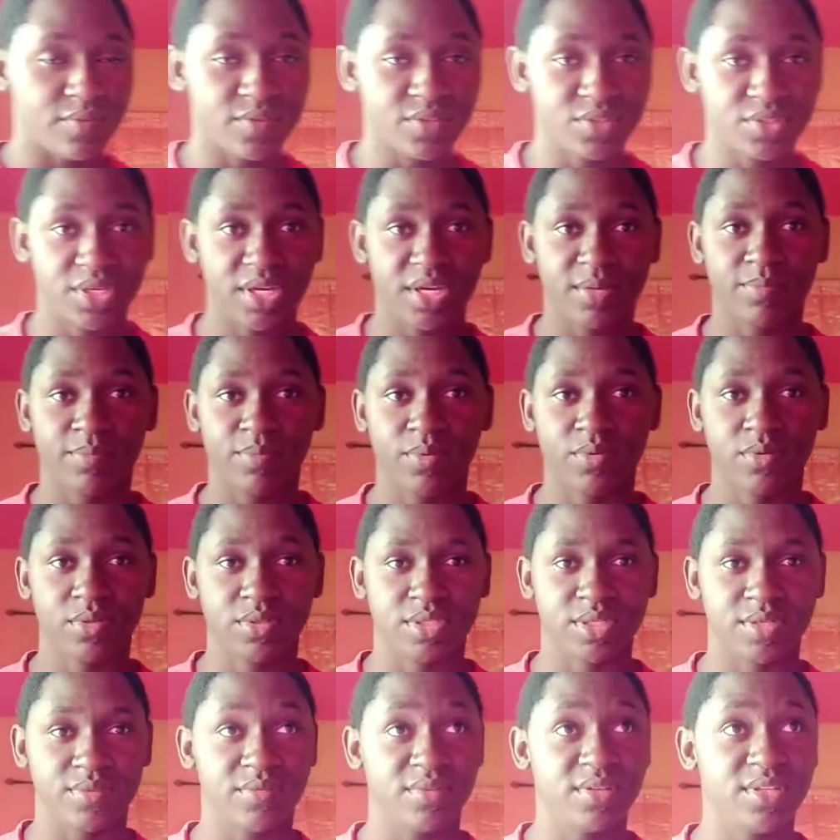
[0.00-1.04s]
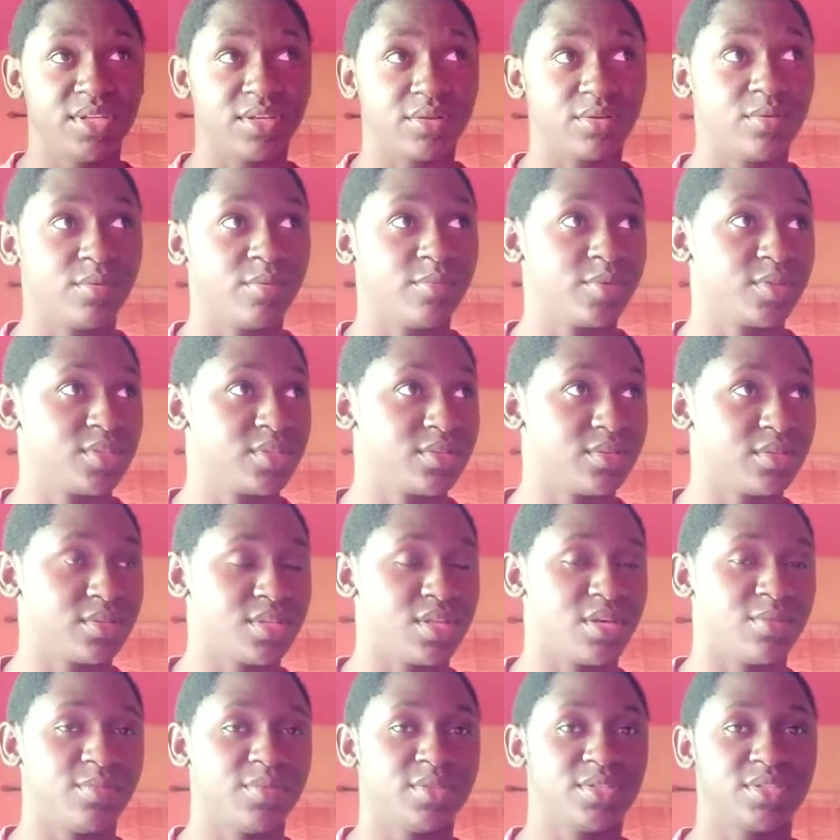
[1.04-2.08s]
Try to post every day, come up with some
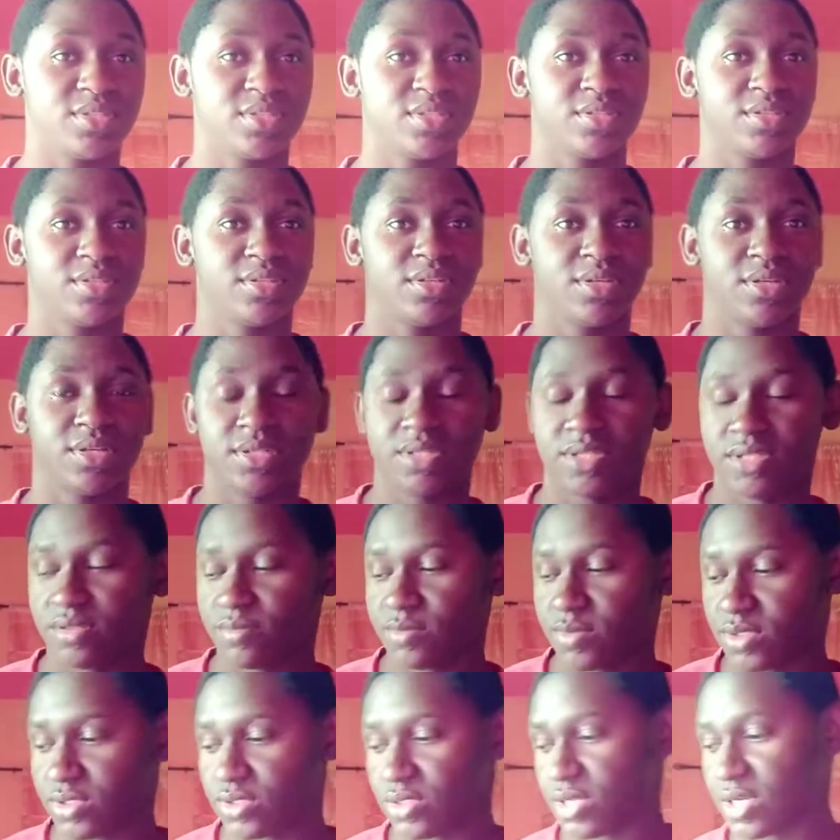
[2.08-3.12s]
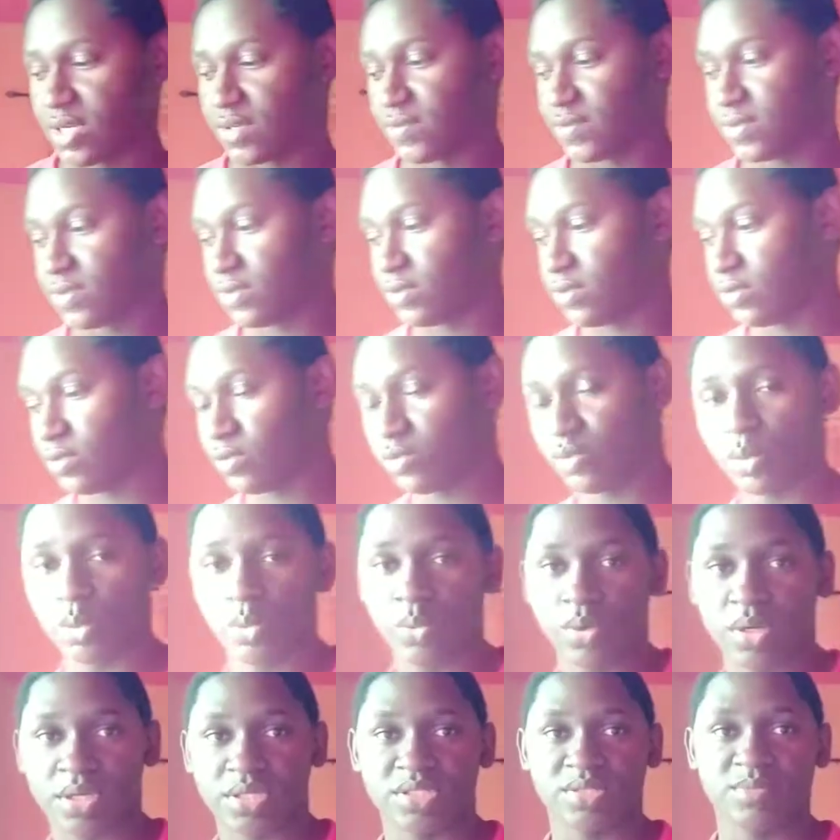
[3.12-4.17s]
topics. Isn't it? Try to
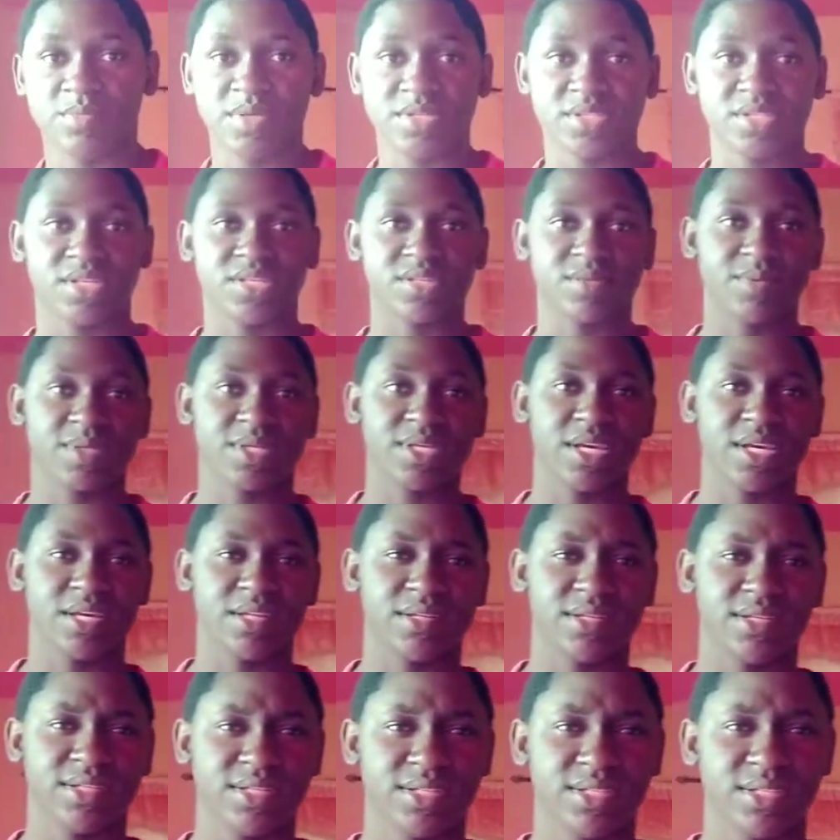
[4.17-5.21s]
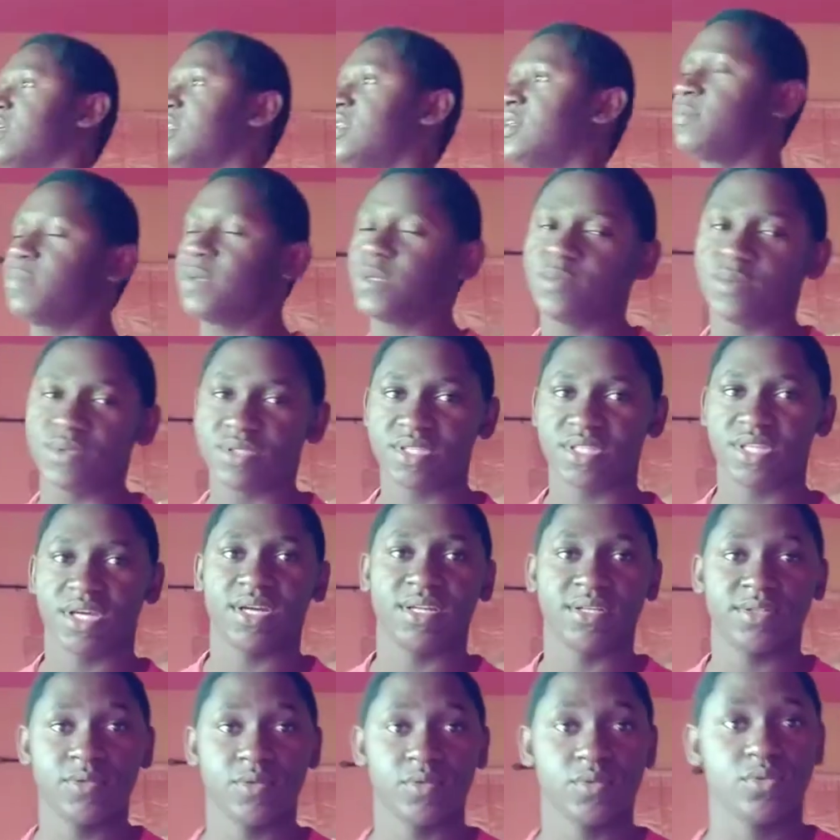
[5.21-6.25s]
do as best as we can. People
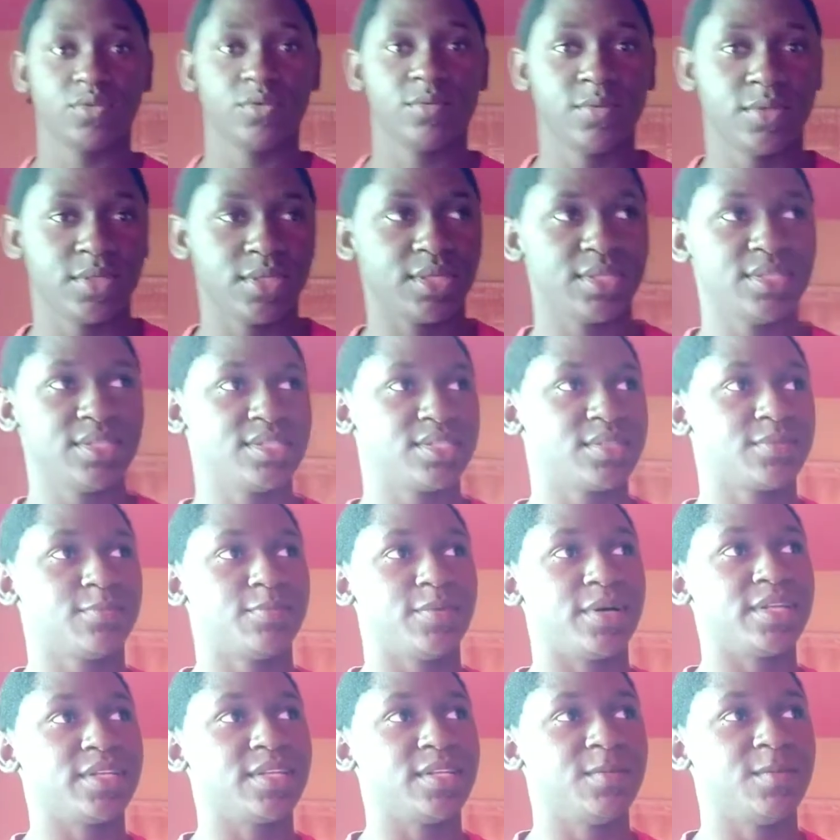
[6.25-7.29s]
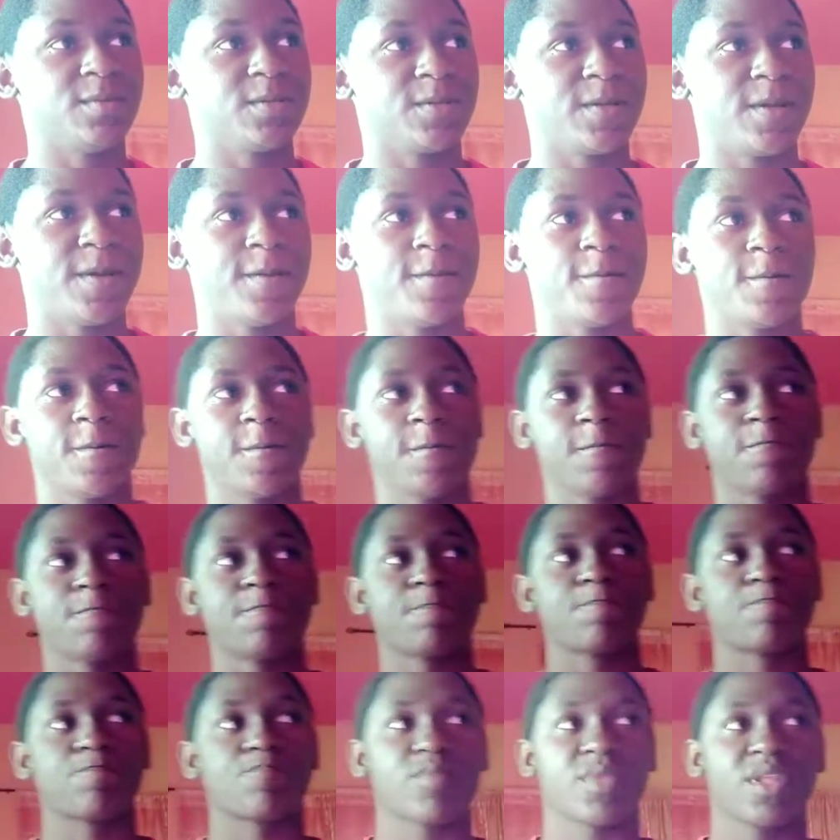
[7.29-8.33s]
start YouTube in all this pandemic right now.
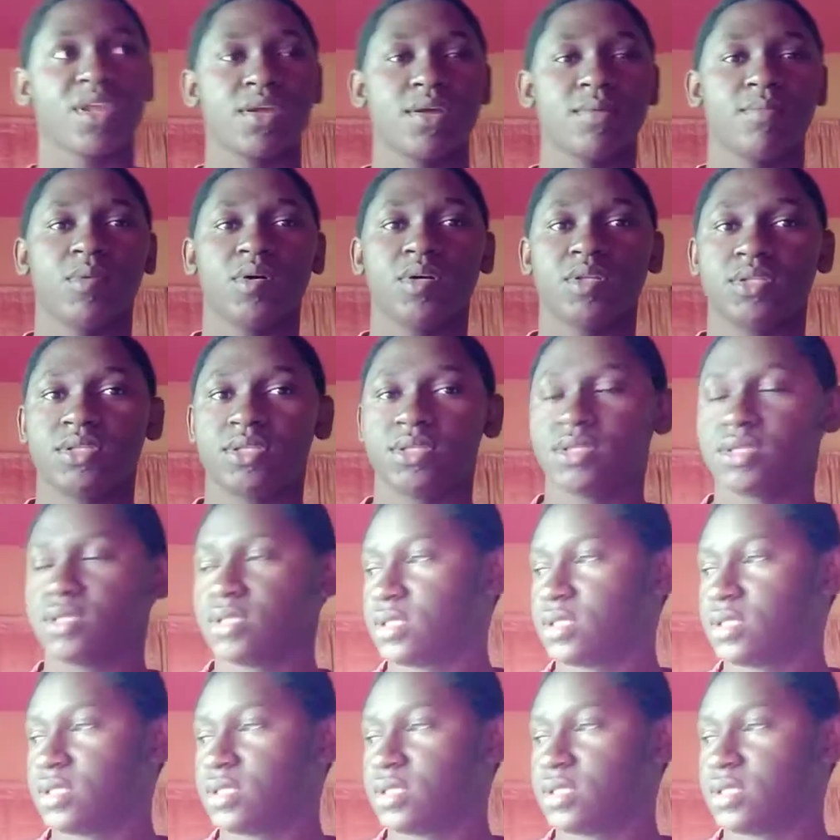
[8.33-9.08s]
But